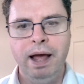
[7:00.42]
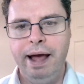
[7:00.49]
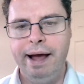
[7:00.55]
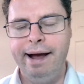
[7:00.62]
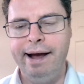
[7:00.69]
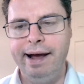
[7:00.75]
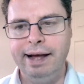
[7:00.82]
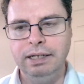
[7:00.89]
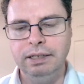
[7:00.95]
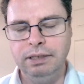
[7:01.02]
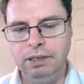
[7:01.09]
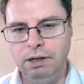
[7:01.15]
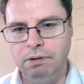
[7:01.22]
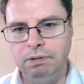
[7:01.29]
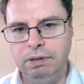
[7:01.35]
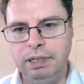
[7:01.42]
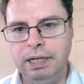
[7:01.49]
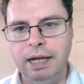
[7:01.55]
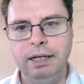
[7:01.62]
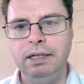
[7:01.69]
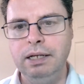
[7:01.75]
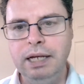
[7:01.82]
And,
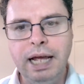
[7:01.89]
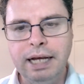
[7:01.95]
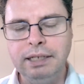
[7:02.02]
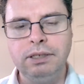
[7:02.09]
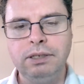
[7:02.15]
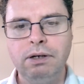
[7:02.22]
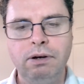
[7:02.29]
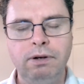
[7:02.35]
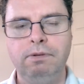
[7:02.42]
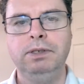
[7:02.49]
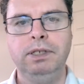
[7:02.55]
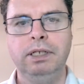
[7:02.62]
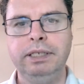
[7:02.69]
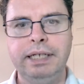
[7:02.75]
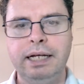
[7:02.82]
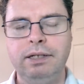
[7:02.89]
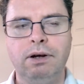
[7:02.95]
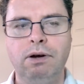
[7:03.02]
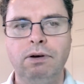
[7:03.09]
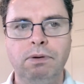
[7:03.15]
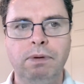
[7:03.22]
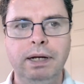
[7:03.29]
yes, other results had to go their
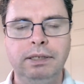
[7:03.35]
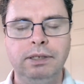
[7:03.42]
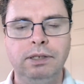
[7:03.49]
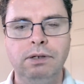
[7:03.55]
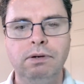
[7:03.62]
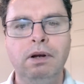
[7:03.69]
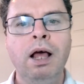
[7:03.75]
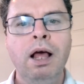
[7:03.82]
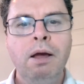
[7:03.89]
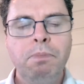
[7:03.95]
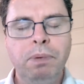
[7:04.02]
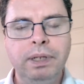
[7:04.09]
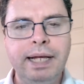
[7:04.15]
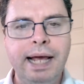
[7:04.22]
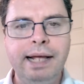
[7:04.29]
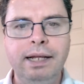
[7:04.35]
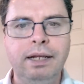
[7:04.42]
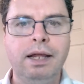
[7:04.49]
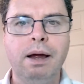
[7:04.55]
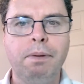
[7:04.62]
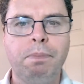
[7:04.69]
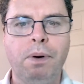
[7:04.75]
way to do it, but they did their
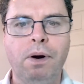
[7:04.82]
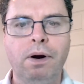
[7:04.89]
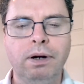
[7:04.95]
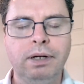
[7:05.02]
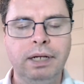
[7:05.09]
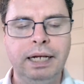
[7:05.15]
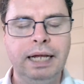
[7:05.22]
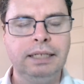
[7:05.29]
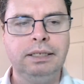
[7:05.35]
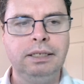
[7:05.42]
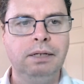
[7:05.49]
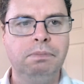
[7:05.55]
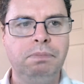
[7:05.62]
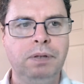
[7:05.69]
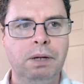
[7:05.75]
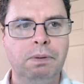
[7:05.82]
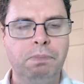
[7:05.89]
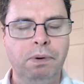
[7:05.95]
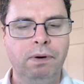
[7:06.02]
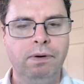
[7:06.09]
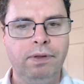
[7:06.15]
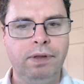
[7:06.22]
part. And that's the
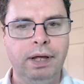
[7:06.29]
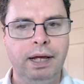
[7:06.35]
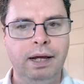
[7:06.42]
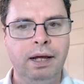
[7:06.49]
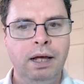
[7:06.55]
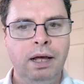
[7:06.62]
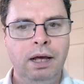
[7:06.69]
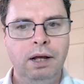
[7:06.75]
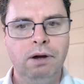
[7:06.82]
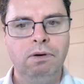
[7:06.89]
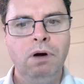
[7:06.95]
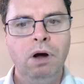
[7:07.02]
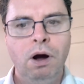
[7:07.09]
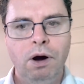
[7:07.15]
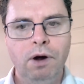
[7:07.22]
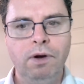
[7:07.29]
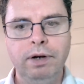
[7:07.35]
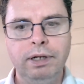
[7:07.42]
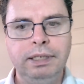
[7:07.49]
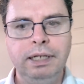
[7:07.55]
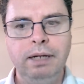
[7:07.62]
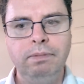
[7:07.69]
important thing. Other
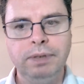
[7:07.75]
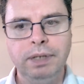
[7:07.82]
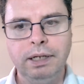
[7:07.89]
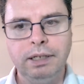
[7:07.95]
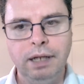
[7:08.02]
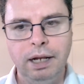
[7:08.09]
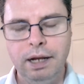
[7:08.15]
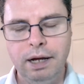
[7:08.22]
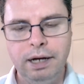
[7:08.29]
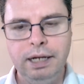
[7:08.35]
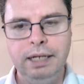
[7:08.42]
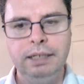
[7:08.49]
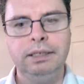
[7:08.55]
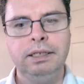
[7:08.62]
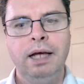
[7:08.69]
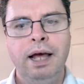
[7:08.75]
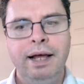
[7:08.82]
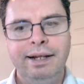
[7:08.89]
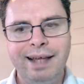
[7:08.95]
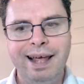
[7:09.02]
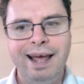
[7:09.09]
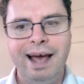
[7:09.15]
teams like the Lions, they
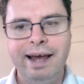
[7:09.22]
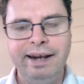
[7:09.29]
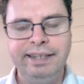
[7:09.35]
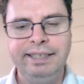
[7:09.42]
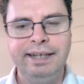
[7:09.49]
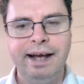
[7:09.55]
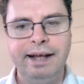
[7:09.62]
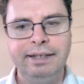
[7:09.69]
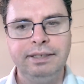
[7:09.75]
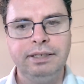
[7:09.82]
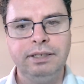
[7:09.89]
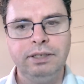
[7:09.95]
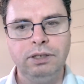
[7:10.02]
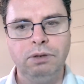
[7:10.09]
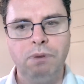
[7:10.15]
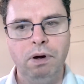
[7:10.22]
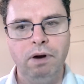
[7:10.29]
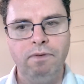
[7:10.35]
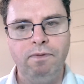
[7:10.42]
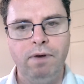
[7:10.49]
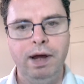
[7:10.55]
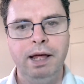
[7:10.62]
had a chance to
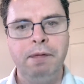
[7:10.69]
qualify